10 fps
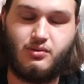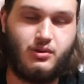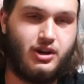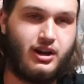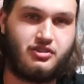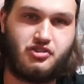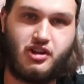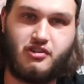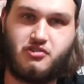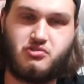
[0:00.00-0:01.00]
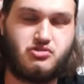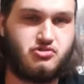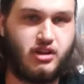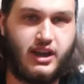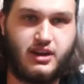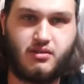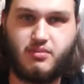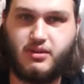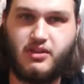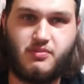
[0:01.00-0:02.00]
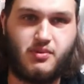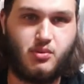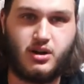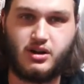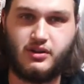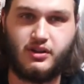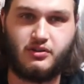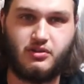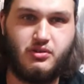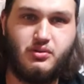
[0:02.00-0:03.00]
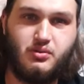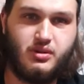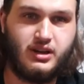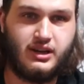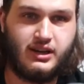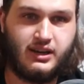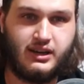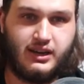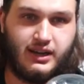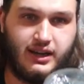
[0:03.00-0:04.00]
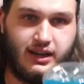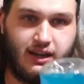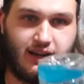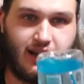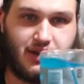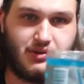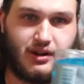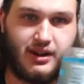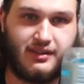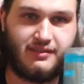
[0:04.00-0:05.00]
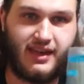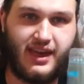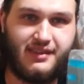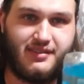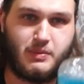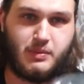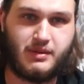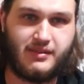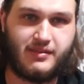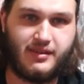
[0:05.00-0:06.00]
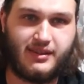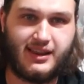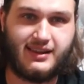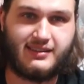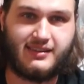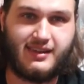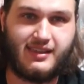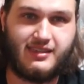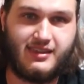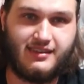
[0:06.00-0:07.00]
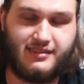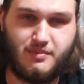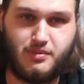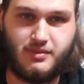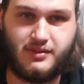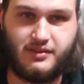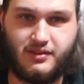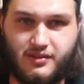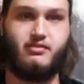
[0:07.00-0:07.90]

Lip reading: when you exercise, don't just drink Gatorade. Please put water in there too. Gatorade is a supplement, not the supplement.